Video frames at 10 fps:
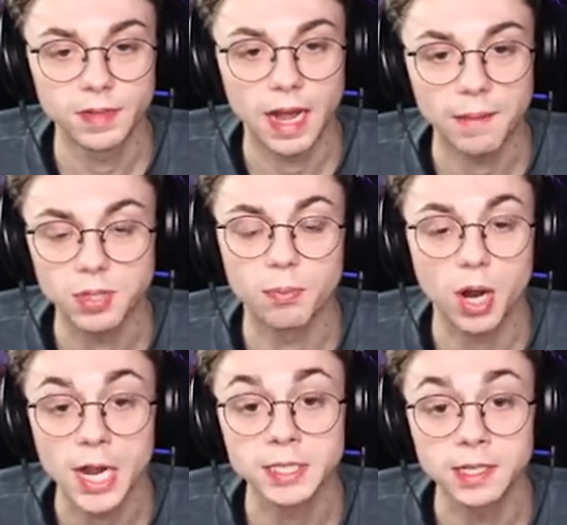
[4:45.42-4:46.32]
I'm
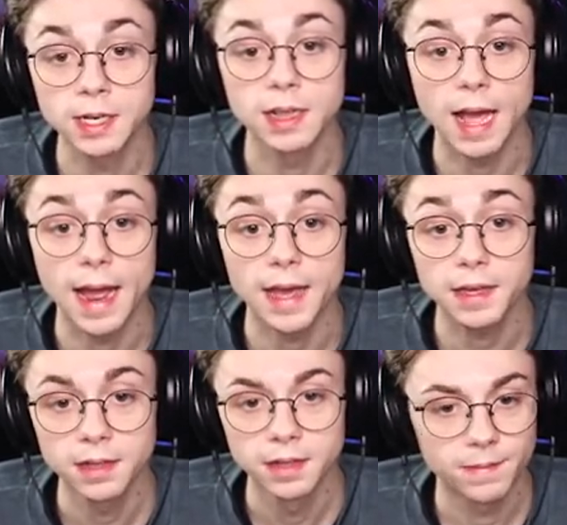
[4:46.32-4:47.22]
surprised it didn't lag.
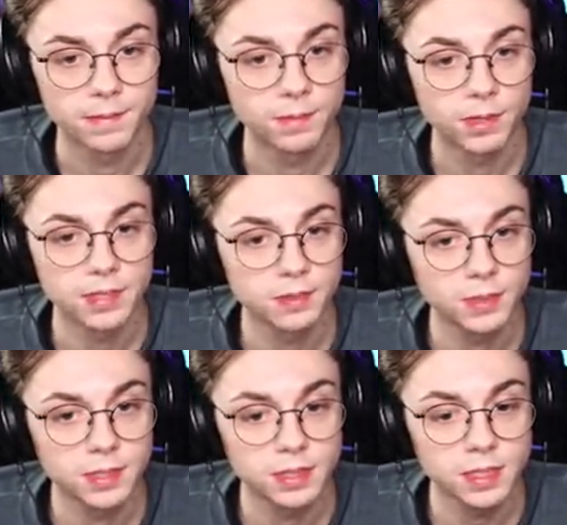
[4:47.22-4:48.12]
What is, what
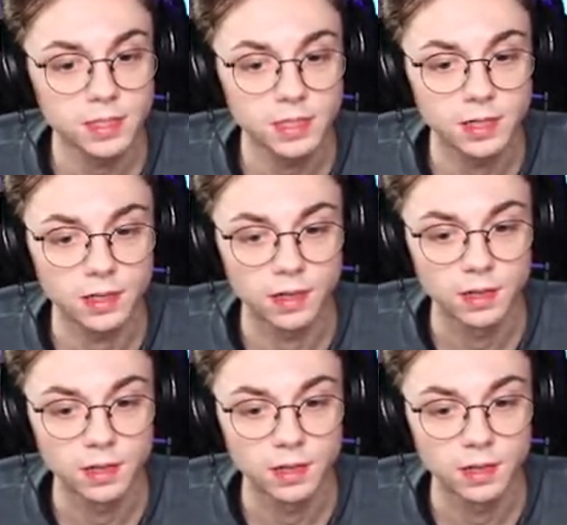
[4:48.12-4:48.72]
is this here?